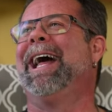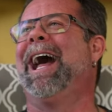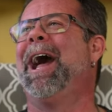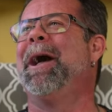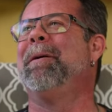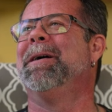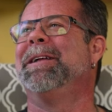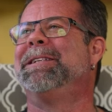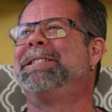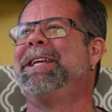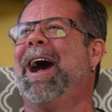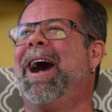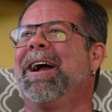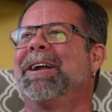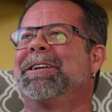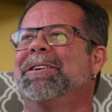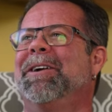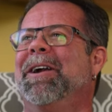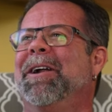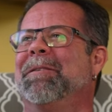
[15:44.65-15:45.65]
I'm a
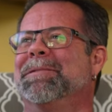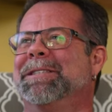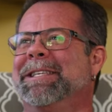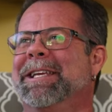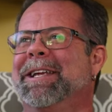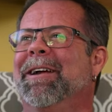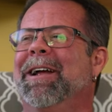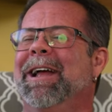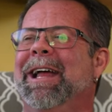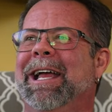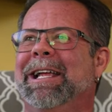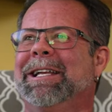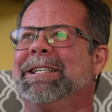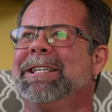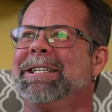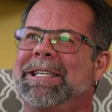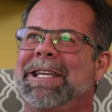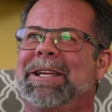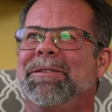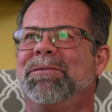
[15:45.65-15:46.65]
doctor. I'm saying,
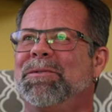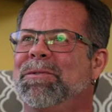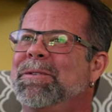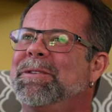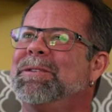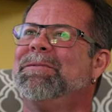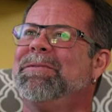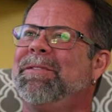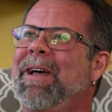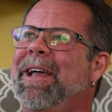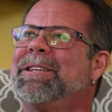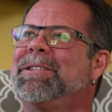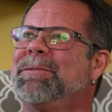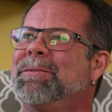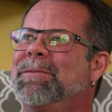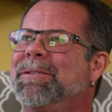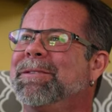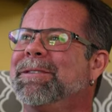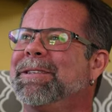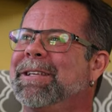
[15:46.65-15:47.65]
just eat fruits and
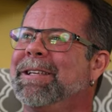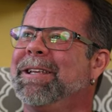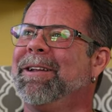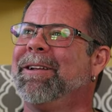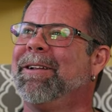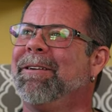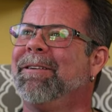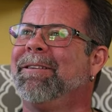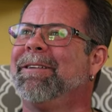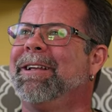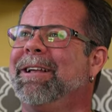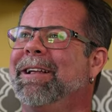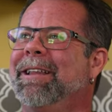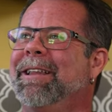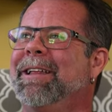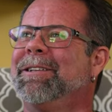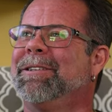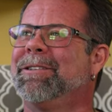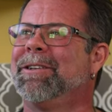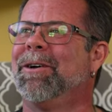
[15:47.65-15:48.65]
vegetables, and you know,
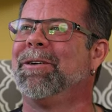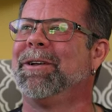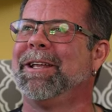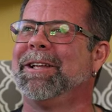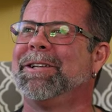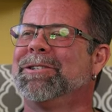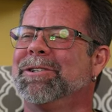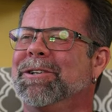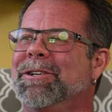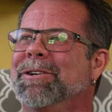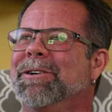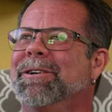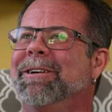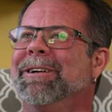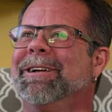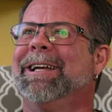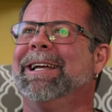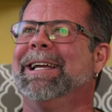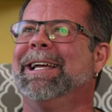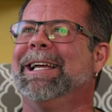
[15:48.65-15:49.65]
like don't eat
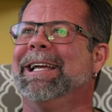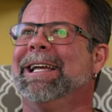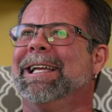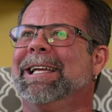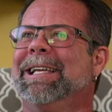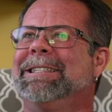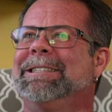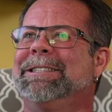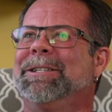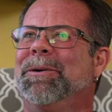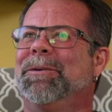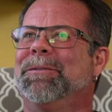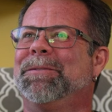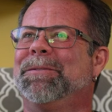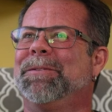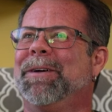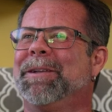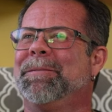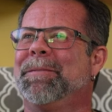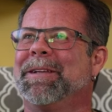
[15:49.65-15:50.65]
sugar. It's so
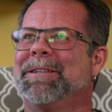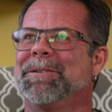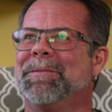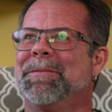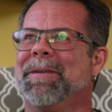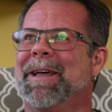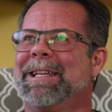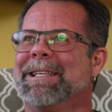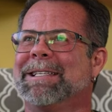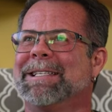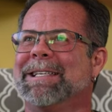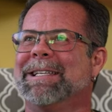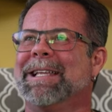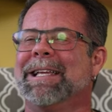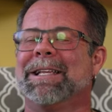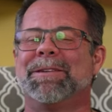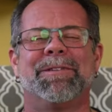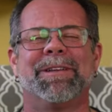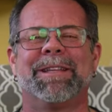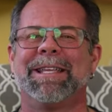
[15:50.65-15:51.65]
fundamental medicine.
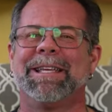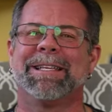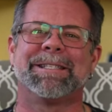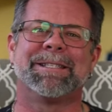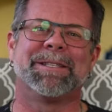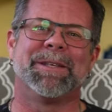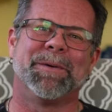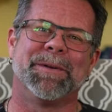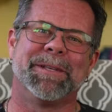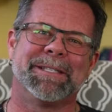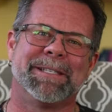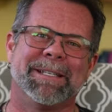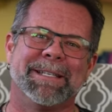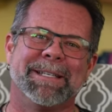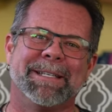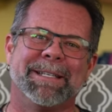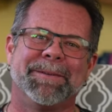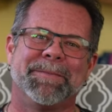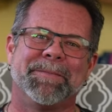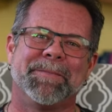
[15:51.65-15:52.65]
It really is, though, isn't
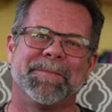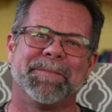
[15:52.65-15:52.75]
it?